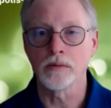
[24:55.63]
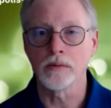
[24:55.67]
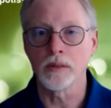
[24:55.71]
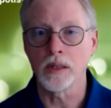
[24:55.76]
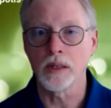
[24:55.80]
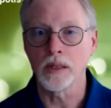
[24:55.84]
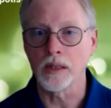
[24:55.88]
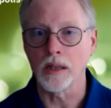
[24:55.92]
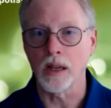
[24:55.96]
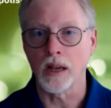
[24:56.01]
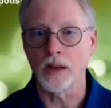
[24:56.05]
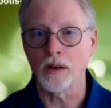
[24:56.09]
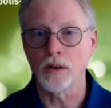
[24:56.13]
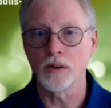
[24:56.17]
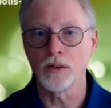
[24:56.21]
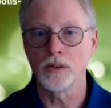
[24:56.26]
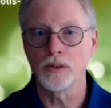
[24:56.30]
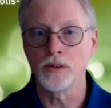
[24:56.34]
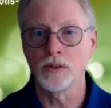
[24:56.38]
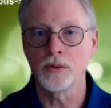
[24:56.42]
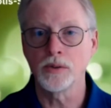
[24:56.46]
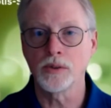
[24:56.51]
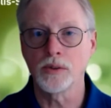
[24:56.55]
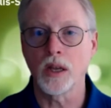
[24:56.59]
And I
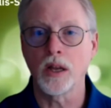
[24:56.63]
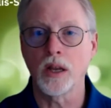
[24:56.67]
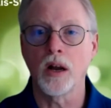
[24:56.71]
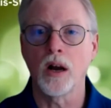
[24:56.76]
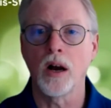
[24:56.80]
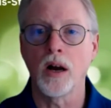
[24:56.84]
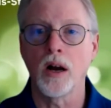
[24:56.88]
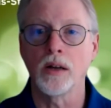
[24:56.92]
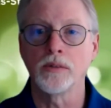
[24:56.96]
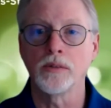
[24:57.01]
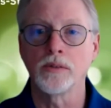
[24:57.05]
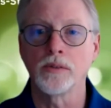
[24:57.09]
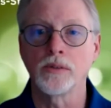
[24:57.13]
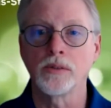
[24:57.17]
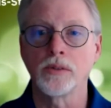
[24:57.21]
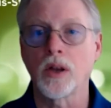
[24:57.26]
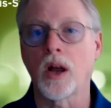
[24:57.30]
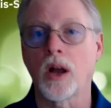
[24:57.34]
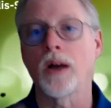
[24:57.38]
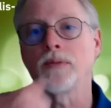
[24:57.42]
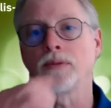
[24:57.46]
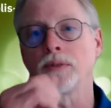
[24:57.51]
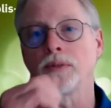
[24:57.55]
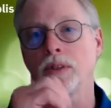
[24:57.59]
heard you say, Hans,
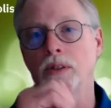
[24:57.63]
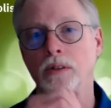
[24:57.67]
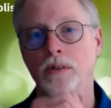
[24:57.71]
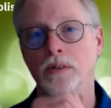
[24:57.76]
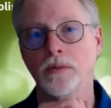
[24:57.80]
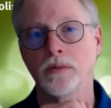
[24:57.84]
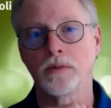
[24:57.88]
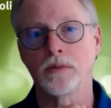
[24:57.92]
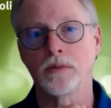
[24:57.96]
soft skills.